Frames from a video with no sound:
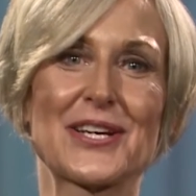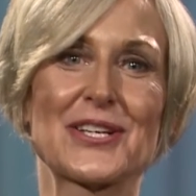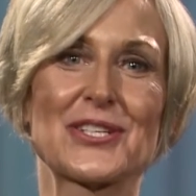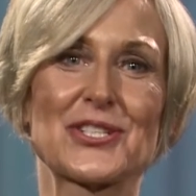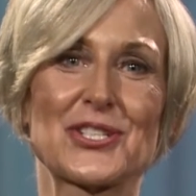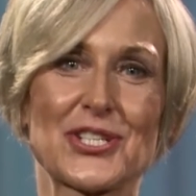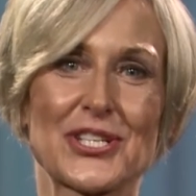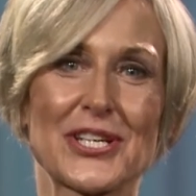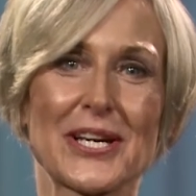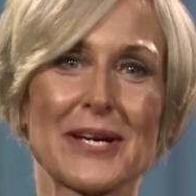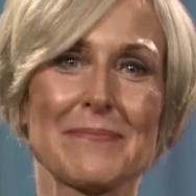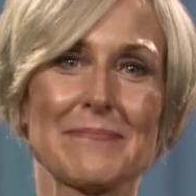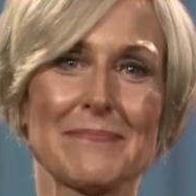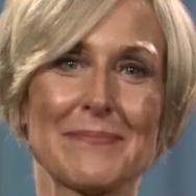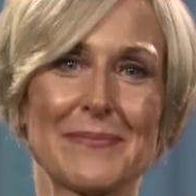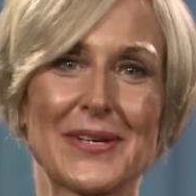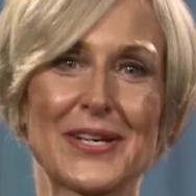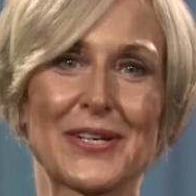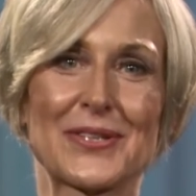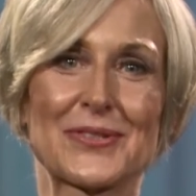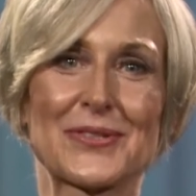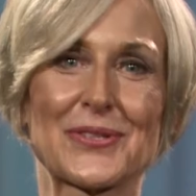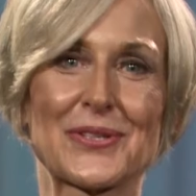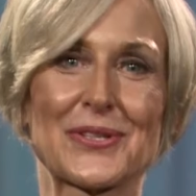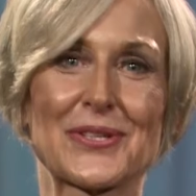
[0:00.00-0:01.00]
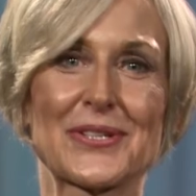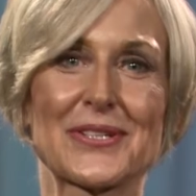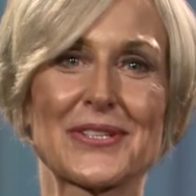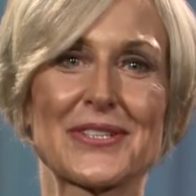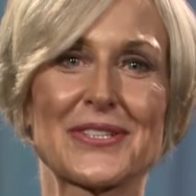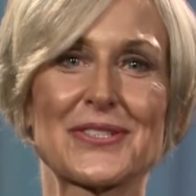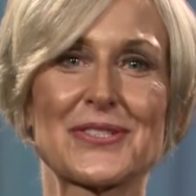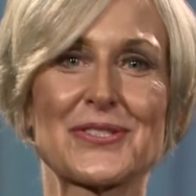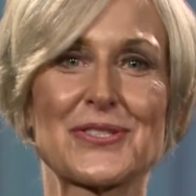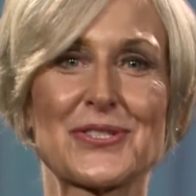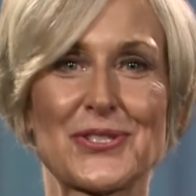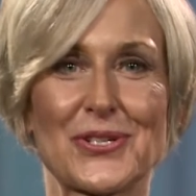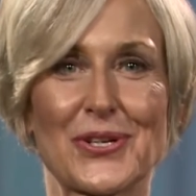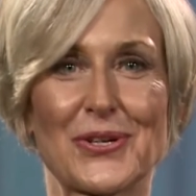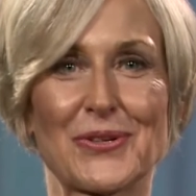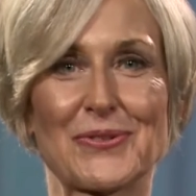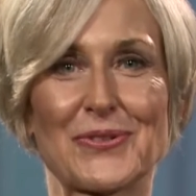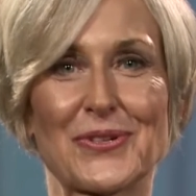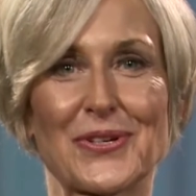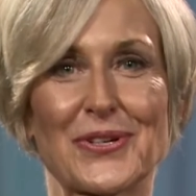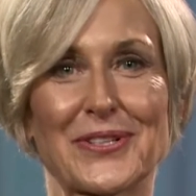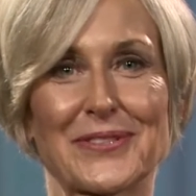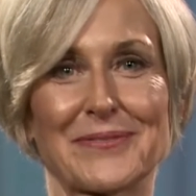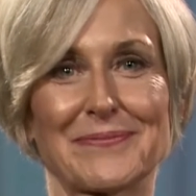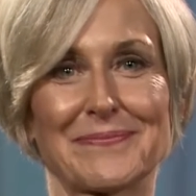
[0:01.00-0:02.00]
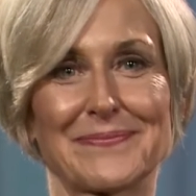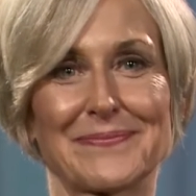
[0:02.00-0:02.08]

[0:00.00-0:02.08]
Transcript: Chip Milner, Jr.